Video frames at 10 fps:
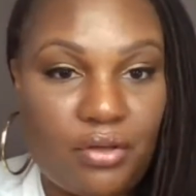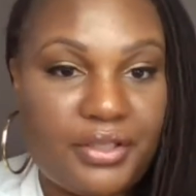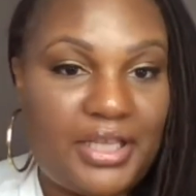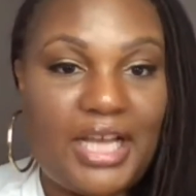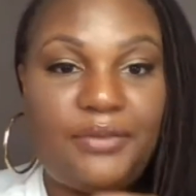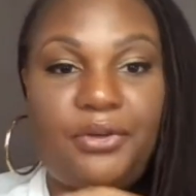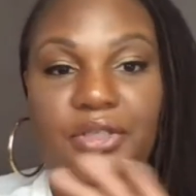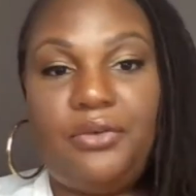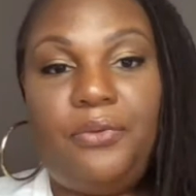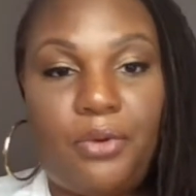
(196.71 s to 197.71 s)
So that's
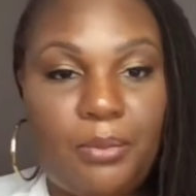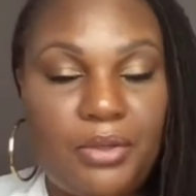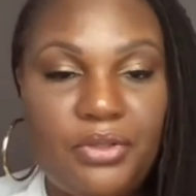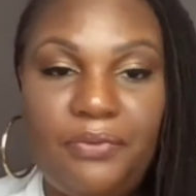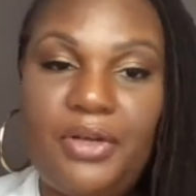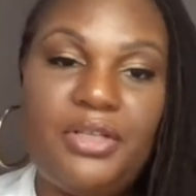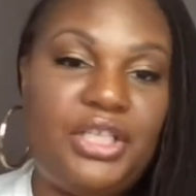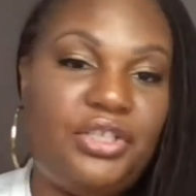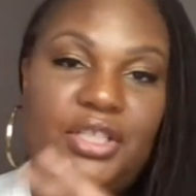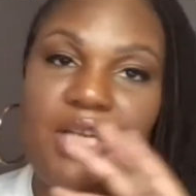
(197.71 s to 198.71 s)
first and foremost. The
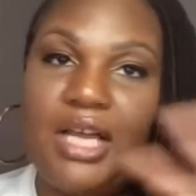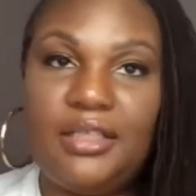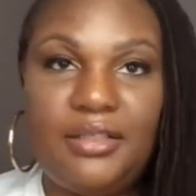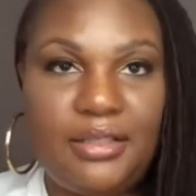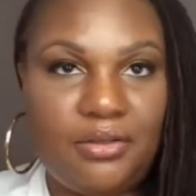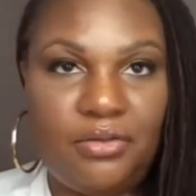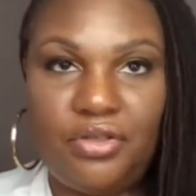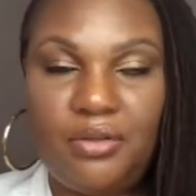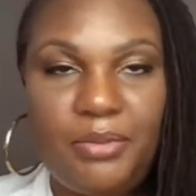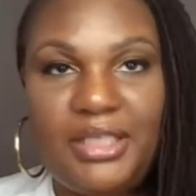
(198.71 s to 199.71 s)
foundation
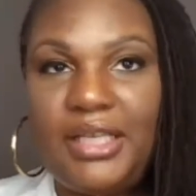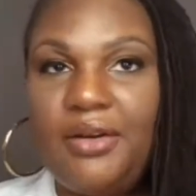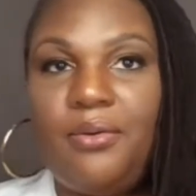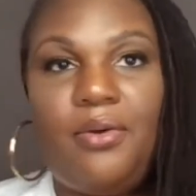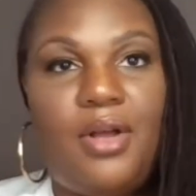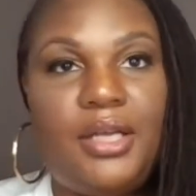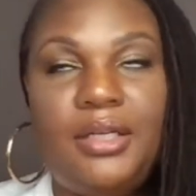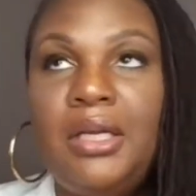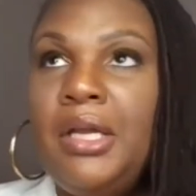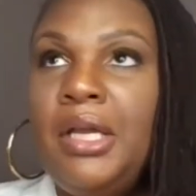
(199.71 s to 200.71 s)
shouldn't be set on
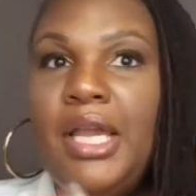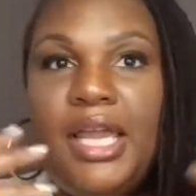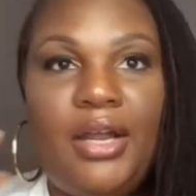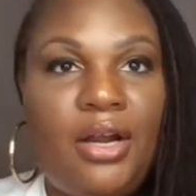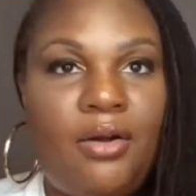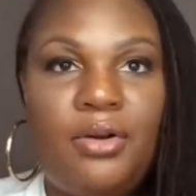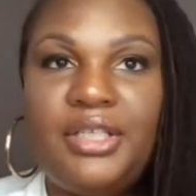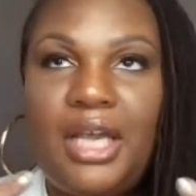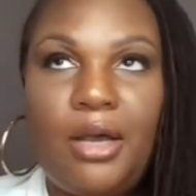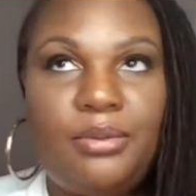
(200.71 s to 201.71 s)
hair or
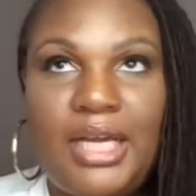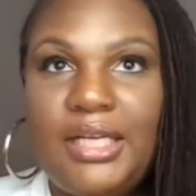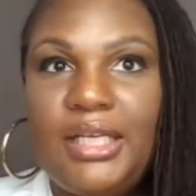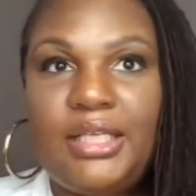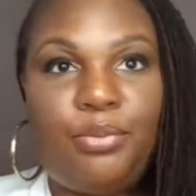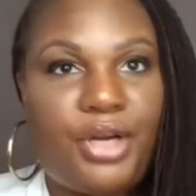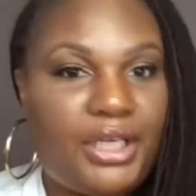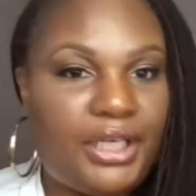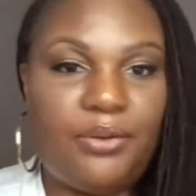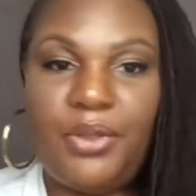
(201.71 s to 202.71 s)
scalp that is
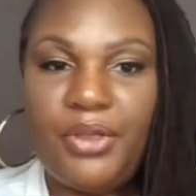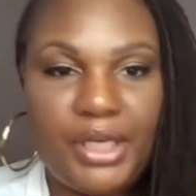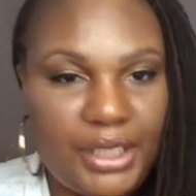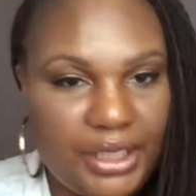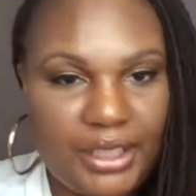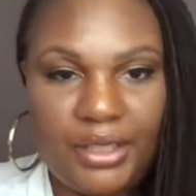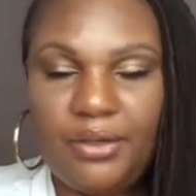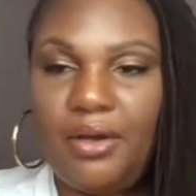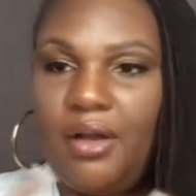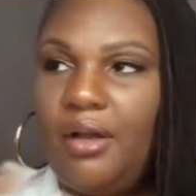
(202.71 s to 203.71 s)
breaking or
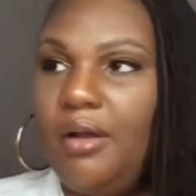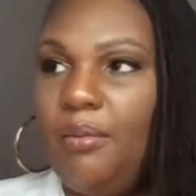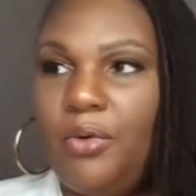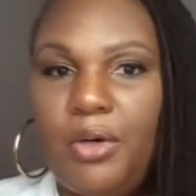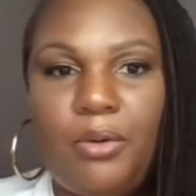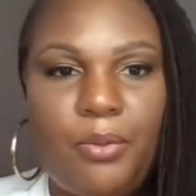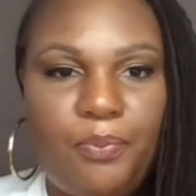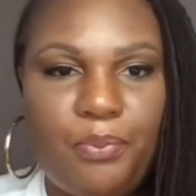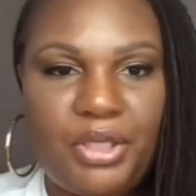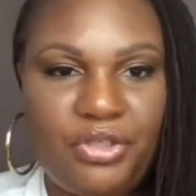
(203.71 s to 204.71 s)
thinning, or a
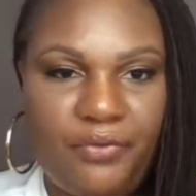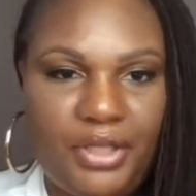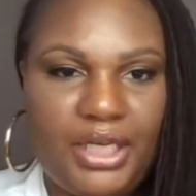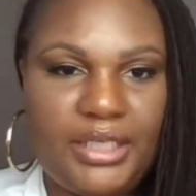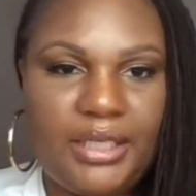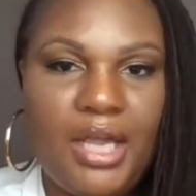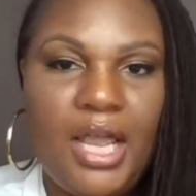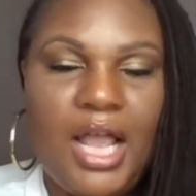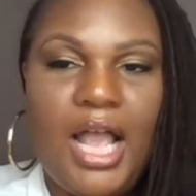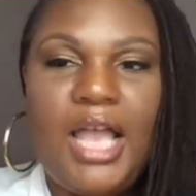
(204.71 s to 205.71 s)
bunch of things.
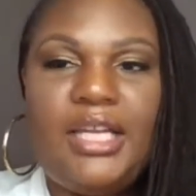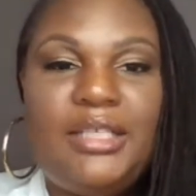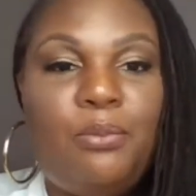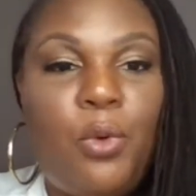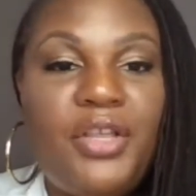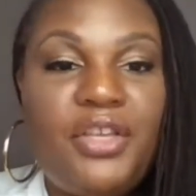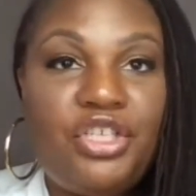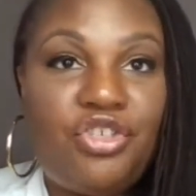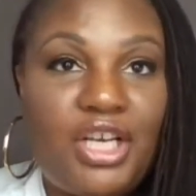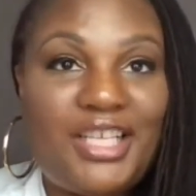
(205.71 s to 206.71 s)
And it's more than
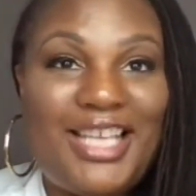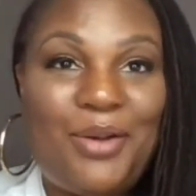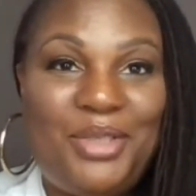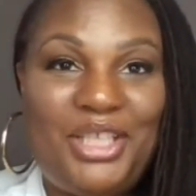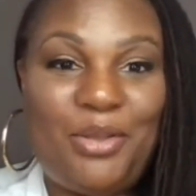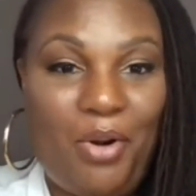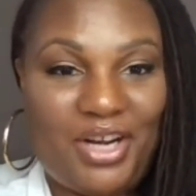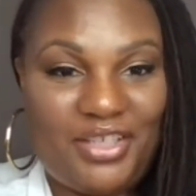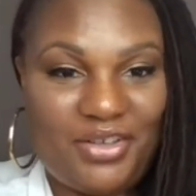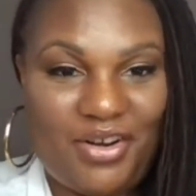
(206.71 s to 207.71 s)
just how neat the
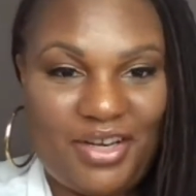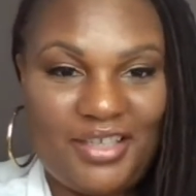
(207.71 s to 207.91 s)
parts are.